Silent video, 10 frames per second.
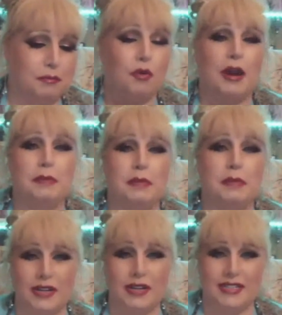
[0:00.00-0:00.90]
more
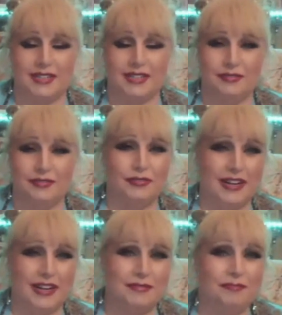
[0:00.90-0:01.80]
open-minded,
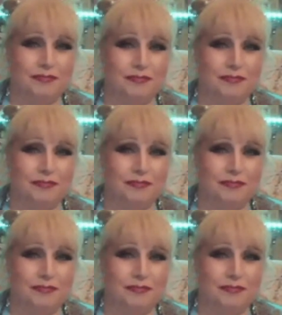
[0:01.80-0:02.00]
really.